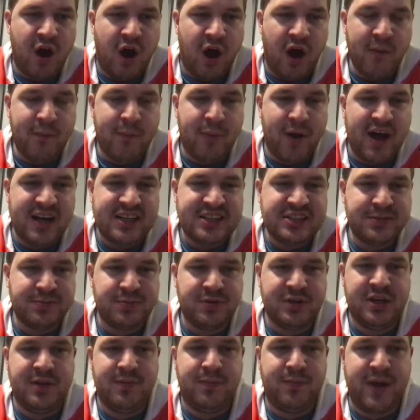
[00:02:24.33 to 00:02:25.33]
on
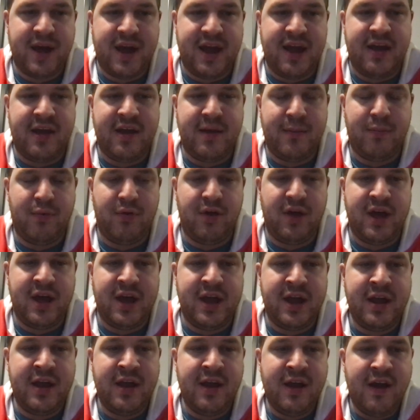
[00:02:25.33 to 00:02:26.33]
possibly the
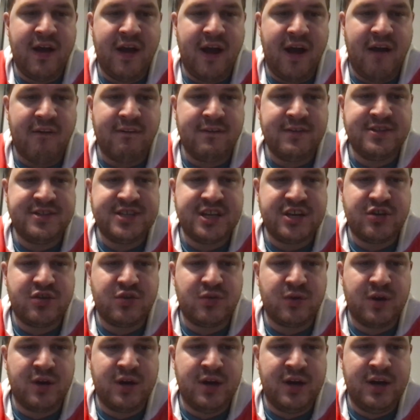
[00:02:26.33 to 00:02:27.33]
play of the
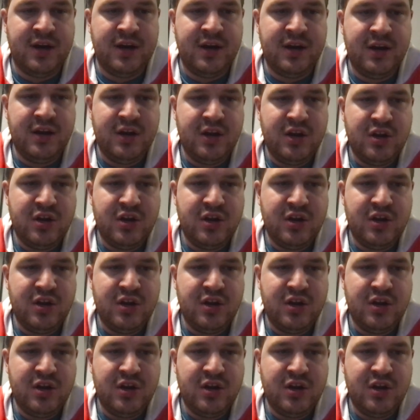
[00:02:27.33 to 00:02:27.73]
century.